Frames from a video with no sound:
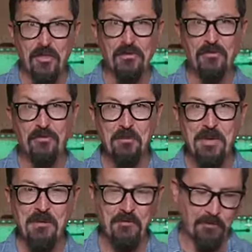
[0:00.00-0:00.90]
This is a
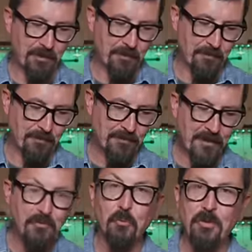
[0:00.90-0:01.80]
beam drill.
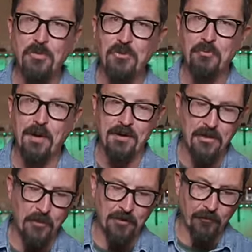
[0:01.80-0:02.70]
These were used by the
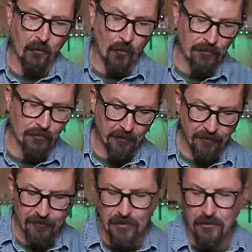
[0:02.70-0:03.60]
U.S. Forest
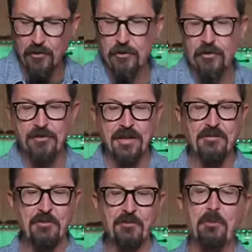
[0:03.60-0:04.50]
Service at the turn of the
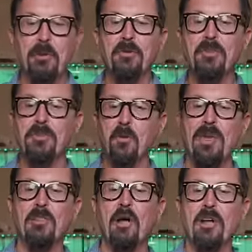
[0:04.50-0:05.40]
century for building the
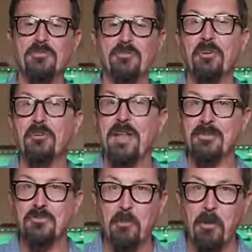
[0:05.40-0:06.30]
great lodges in our
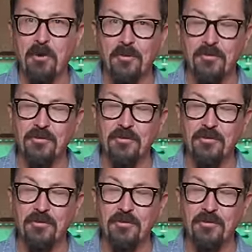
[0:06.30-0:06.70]
national parks.